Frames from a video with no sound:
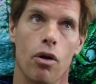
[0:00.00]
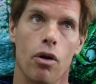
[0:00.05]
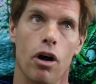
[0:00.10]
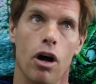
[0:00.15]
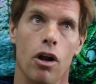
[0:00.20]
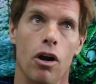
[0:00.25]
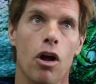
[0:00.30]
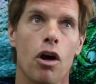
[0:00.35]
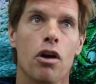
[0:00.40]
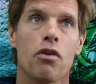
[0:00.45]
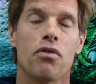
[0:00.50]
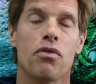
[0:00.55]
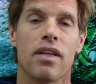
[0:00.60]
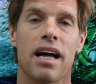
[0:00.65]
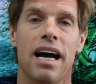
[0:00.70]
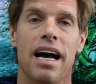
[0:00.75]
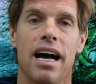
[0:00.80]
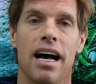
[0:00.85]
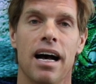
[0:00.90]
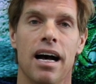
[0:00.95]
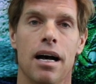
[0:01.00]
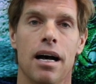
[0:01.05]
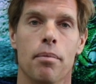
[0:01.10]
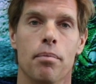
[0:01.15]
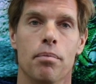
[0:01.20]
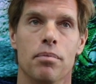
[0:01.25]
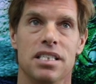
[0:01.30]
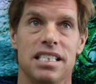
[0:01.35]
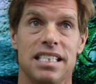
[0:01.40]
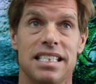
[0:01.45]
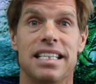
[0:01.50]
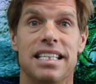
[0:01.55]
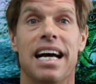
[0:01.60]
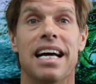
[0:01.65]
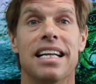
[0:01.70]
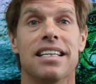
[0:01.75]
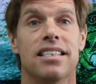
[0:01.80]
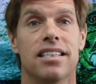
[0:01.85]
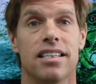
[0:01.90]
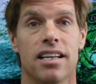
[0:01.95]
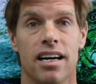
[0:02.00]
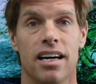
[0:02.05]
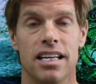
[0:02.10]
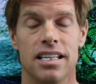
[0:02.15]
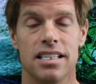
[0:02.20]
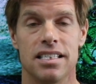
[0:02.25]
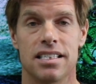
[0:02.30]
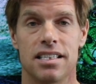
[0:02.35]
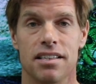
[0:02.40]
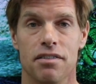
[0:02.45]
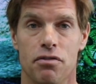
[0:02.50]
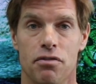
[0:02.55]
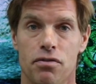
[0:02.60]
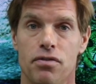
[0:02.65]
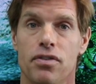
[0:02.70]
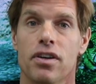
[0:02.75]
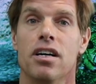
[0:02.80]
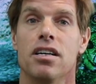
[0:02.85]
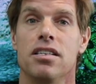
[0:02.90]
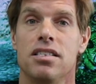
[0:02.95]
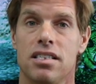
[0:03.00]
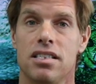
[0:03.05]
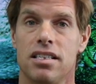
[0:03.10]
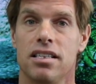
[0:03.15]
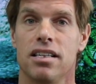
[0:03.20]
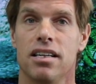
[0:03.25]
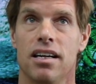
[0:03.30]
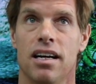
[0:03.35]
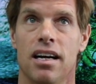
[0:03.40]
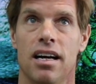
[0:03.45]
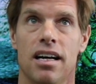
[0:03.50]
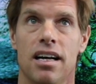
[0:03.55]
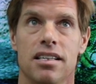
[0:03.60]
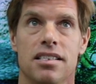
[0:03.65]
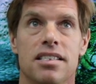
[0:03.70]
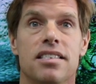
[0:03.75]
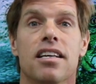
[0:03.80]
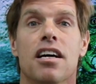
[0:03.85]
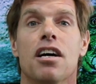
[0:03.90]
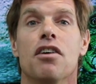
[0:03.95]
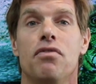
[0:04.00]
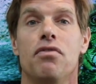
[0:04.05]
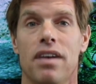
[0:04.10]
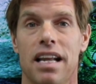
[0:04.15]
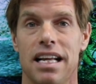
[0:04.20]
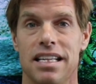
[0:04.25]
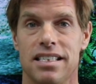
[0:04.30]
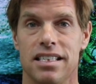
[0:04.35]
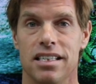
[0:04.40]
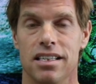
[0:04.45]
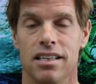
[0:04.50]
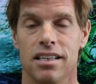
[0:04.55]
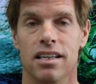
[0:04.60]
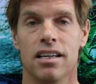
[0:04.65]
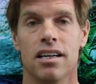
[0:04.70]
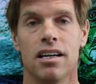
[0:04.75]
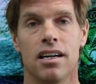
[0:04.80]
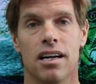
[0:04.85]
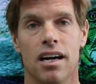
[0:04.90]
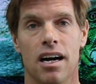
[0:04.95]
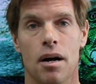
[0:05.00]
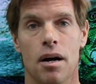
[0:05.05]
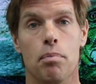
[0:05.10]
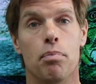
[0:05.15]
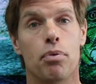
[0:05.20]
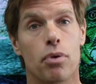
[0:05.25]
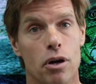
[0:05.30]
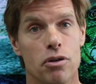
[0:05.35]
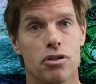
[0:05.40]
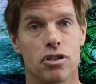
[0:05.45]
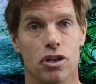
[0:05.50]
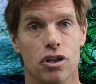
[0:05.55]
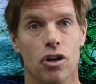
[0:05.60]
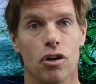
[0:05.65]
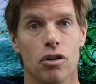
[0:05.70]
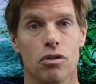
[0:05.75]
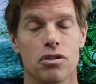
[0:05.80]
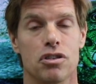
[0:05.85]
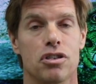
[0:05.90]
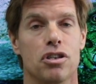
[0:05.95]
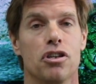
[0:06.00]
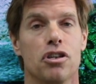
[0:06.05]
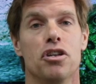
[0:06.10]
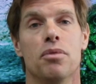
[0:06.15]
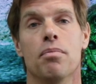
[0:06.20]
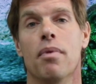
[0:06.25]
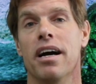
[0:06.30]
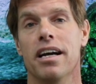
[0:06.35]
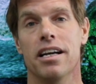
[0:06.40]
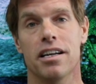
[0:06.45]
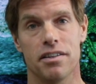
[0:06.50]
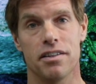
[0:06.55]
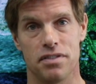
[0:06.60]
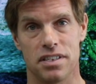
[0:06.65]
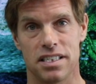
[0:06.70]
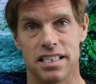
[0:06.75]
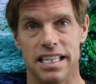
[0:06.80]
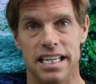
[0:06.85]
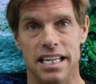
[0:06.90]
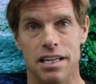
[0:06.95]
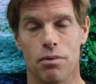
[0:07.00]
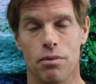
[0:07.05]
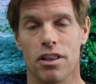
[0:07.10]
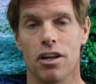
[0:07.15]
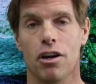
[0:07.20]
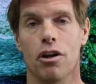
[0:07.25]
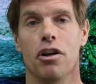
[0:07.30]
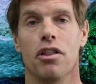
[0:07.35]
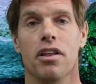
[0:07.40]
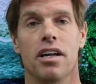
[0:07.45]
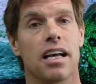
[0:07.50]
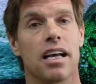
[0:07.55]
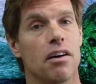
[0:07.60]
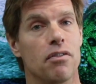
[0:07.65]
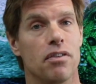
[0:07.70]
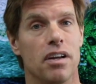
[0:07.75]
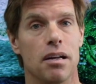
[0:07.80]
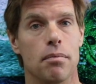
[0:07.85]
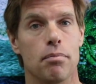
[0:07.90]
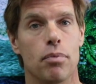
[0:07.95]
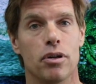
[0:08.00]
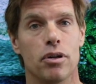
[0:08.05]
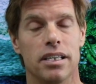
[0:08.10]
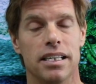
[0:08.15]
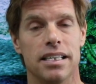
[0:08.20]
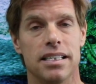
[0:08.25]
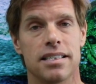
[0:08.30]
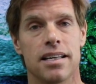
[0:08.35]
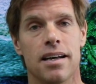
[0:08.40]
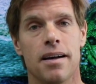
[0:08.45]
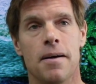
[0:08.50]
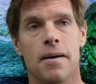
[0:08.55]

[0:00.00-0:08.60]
A lot of that standardized first surf lesson protocols that you might have seen with a lot of the governing bodies,